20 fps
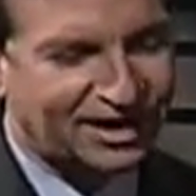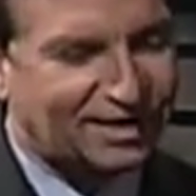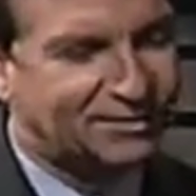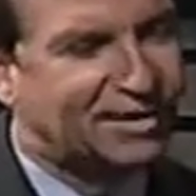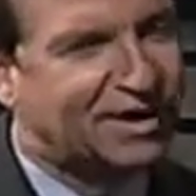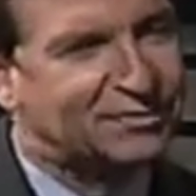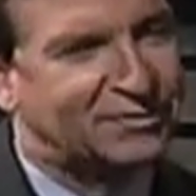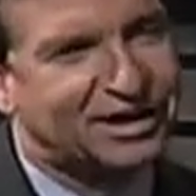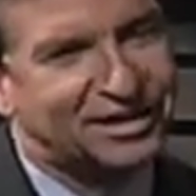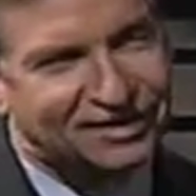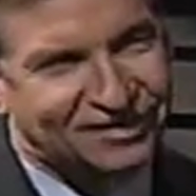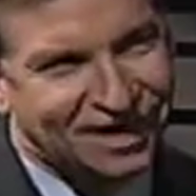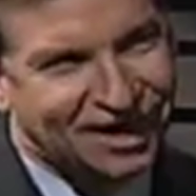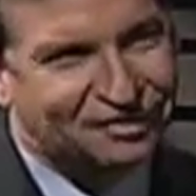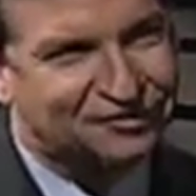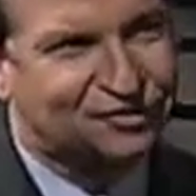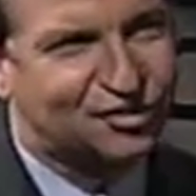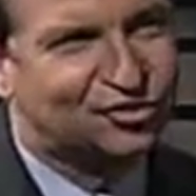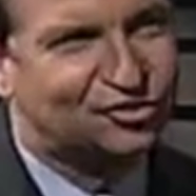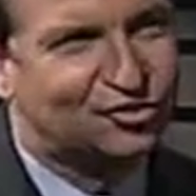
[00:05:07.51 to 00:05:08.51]
I'm, I'm, like a lot
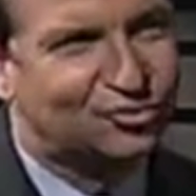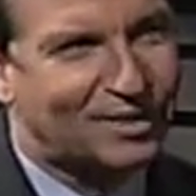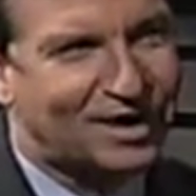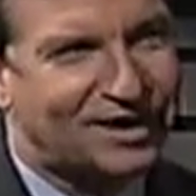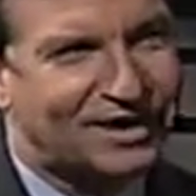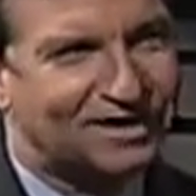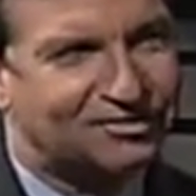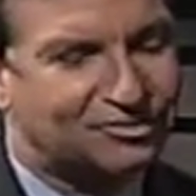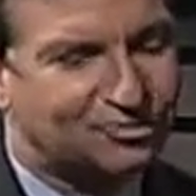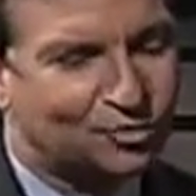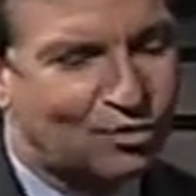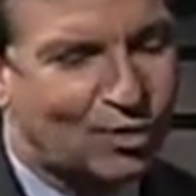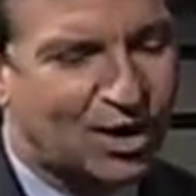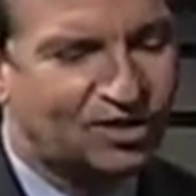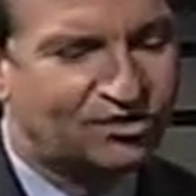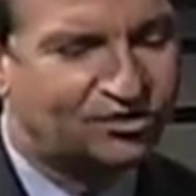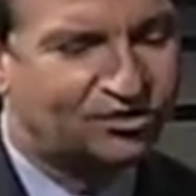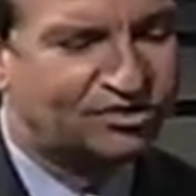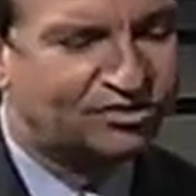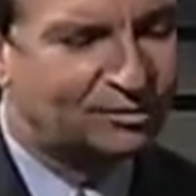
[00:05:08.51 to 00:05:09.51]
of folks who might have some
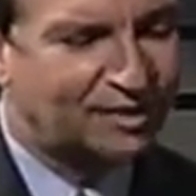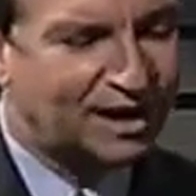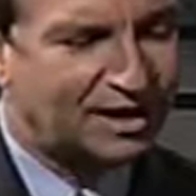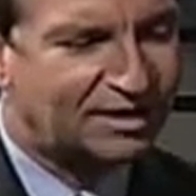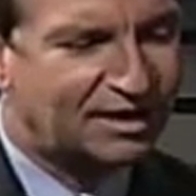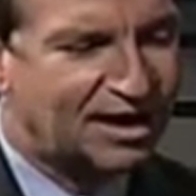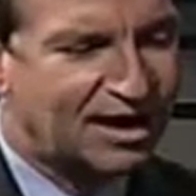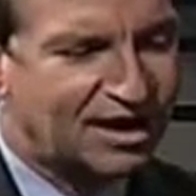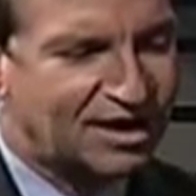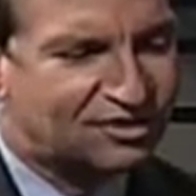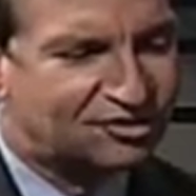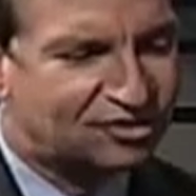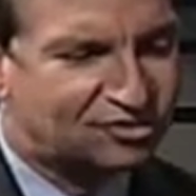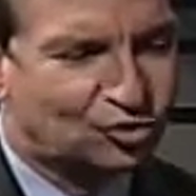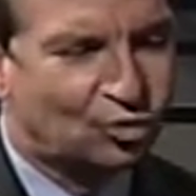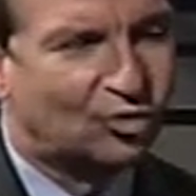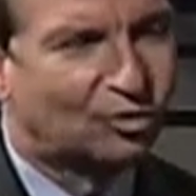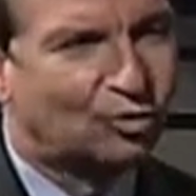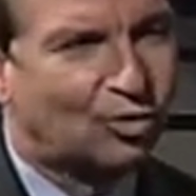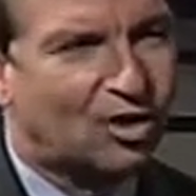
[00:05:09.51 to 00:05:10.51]
questions about
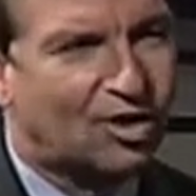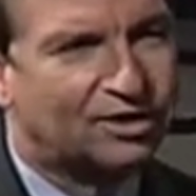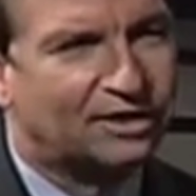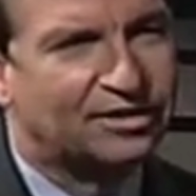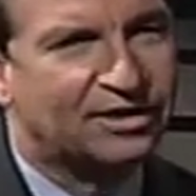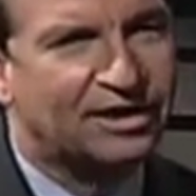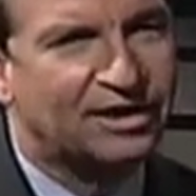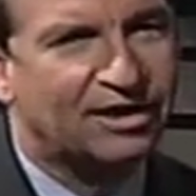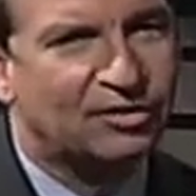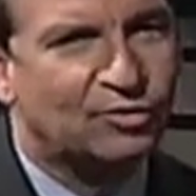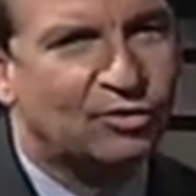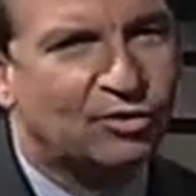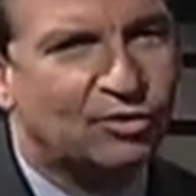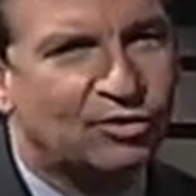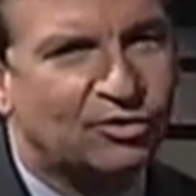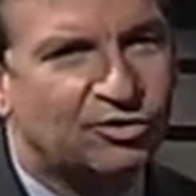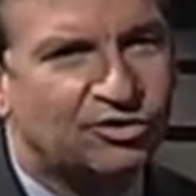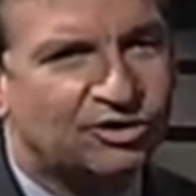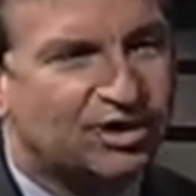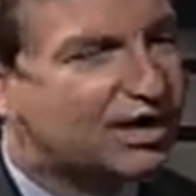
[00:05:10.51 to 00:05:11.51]
stormwater.
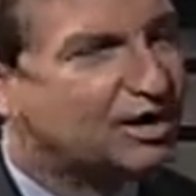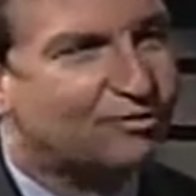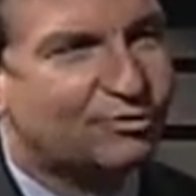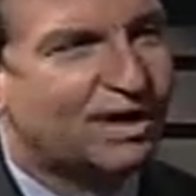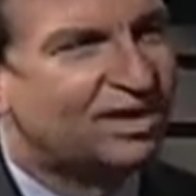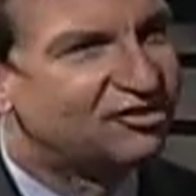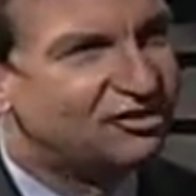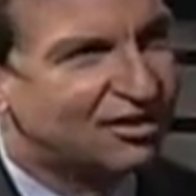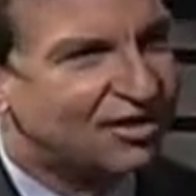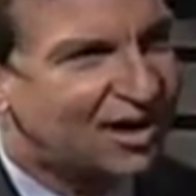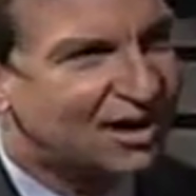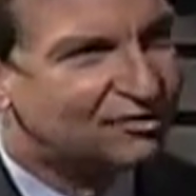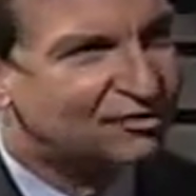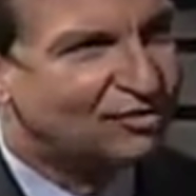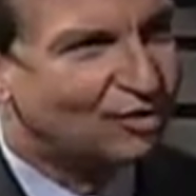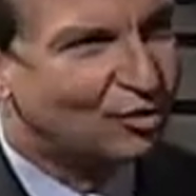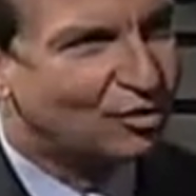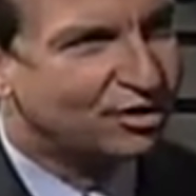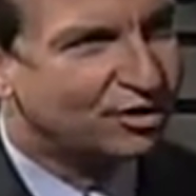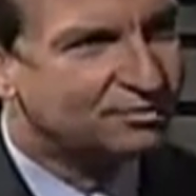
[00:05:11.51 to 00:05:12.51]
Uh, it rains a lot in
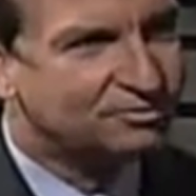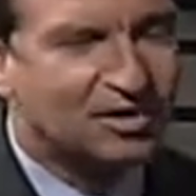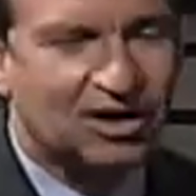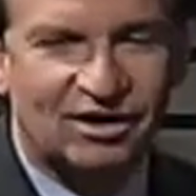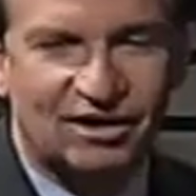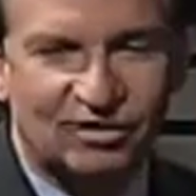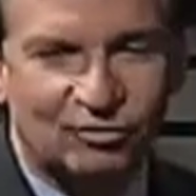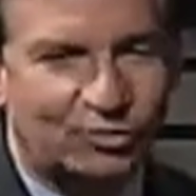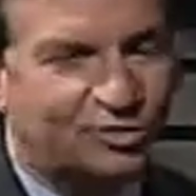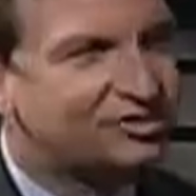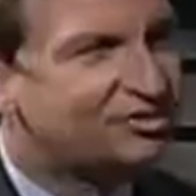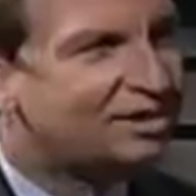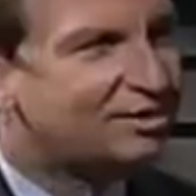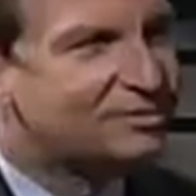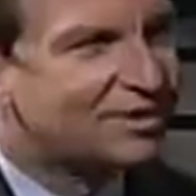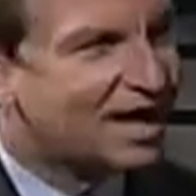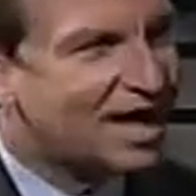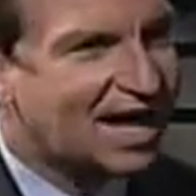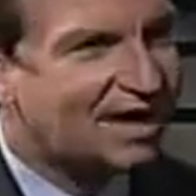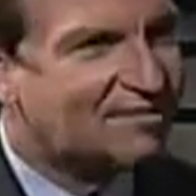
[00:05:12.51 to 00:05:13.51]
Florida. Yes. We seem
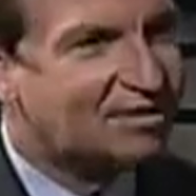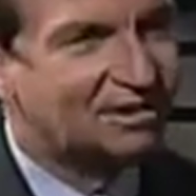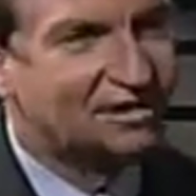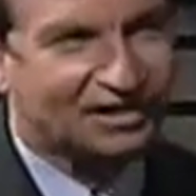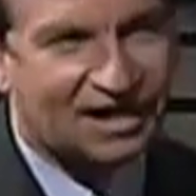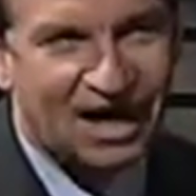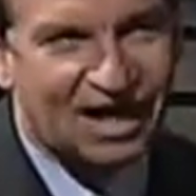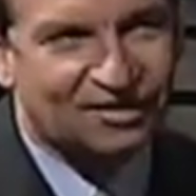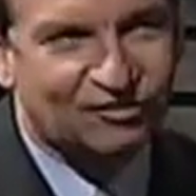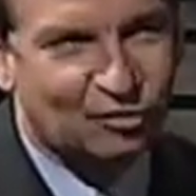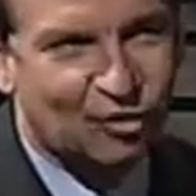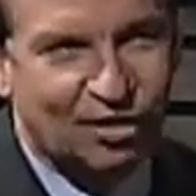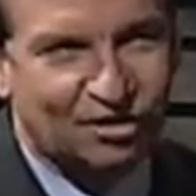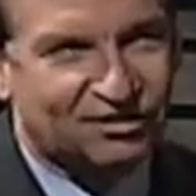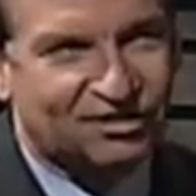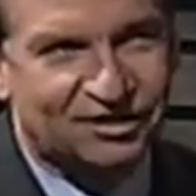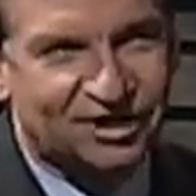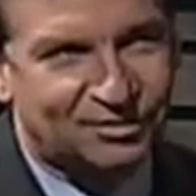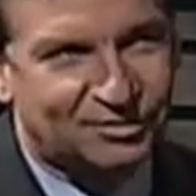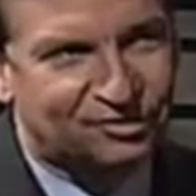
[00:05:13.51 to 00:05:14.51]
to have a lot of water
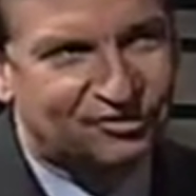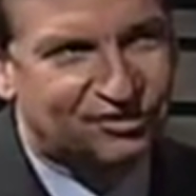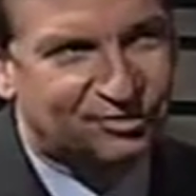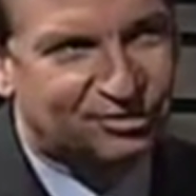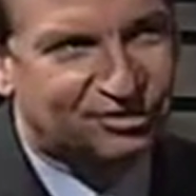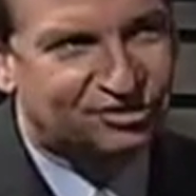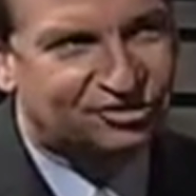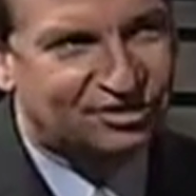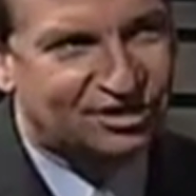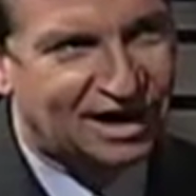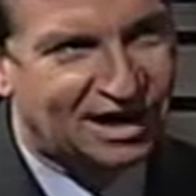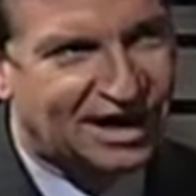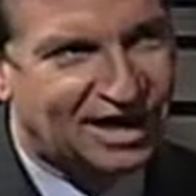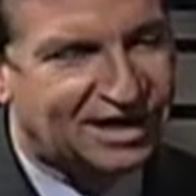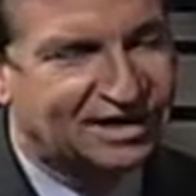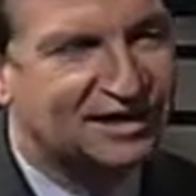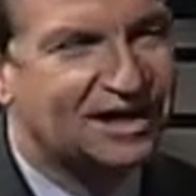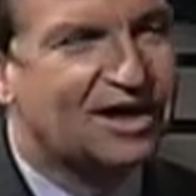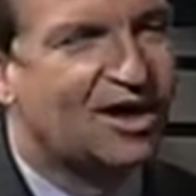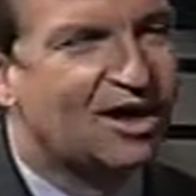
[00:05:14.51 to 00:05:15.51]
coming from the
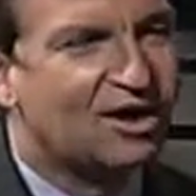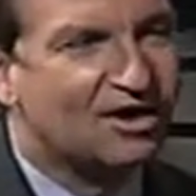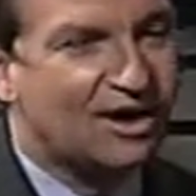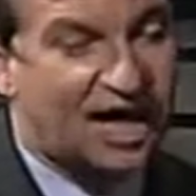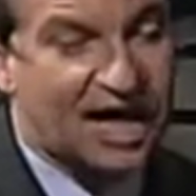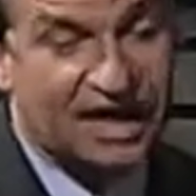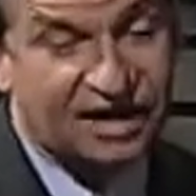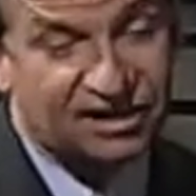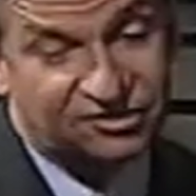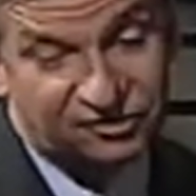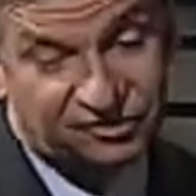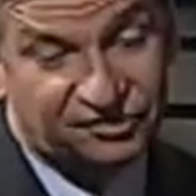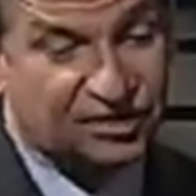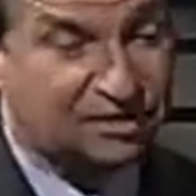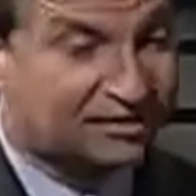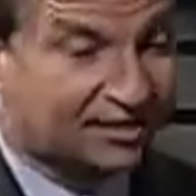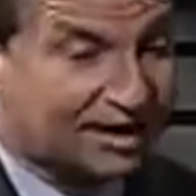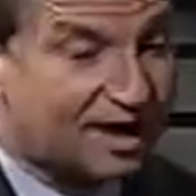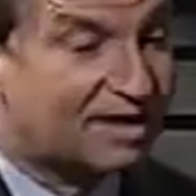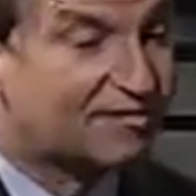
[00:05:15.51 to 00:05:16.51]
sky, and it's
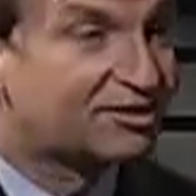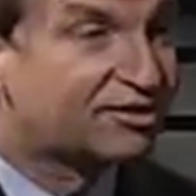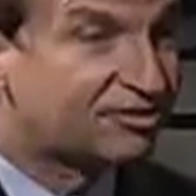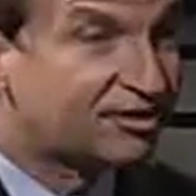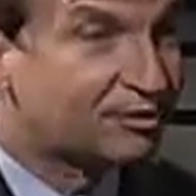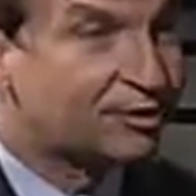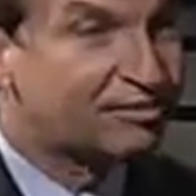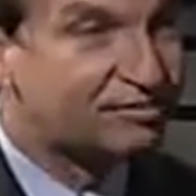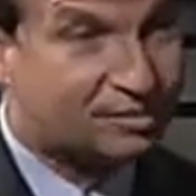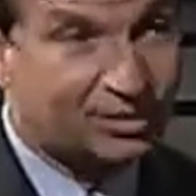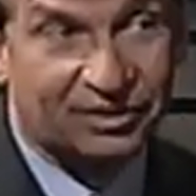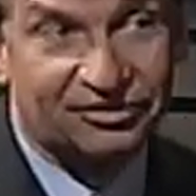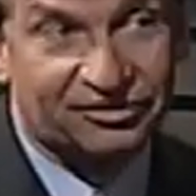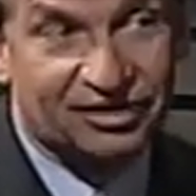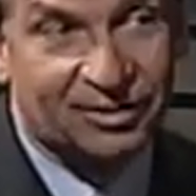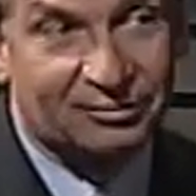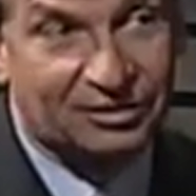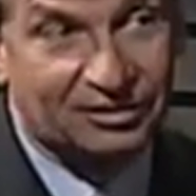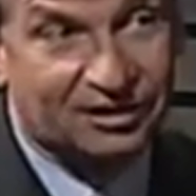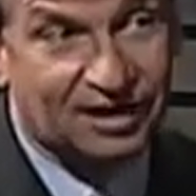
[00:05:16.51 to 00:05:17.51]
fairly obvious that we've built
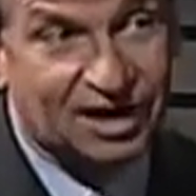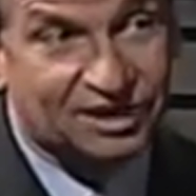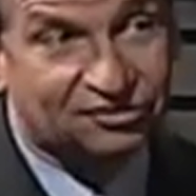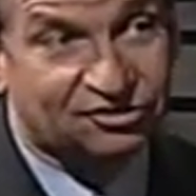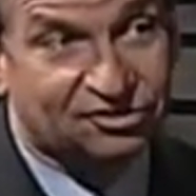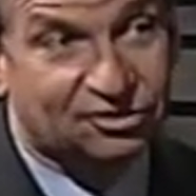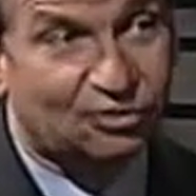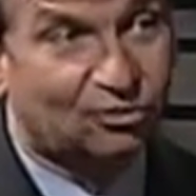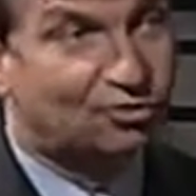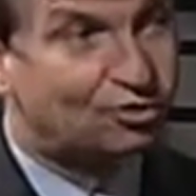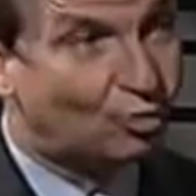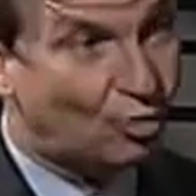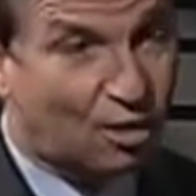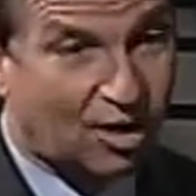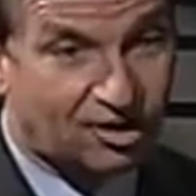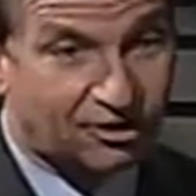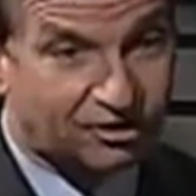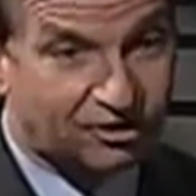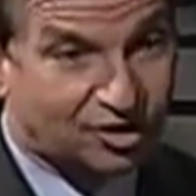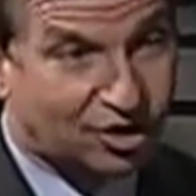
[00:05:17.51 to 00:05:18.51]
up a lot, so the
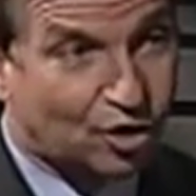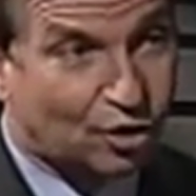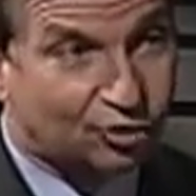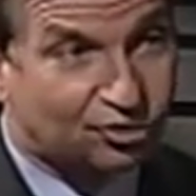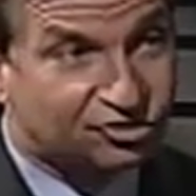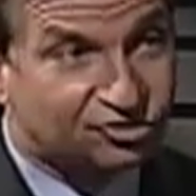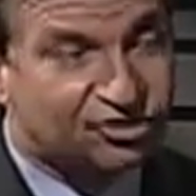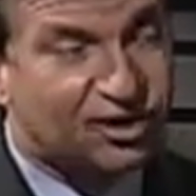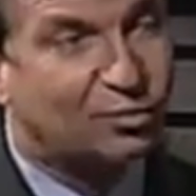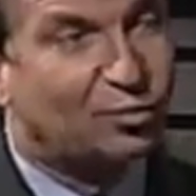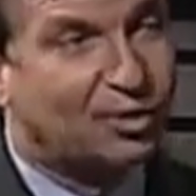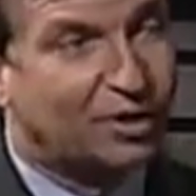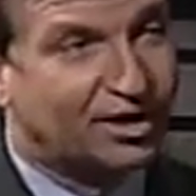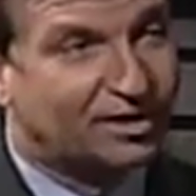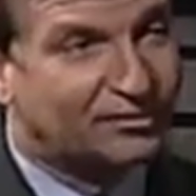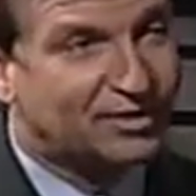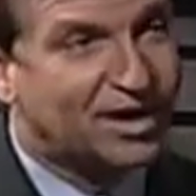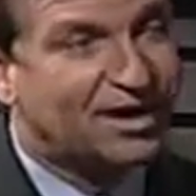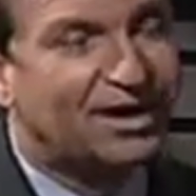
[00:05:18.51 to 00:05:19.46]
water goes somewhere.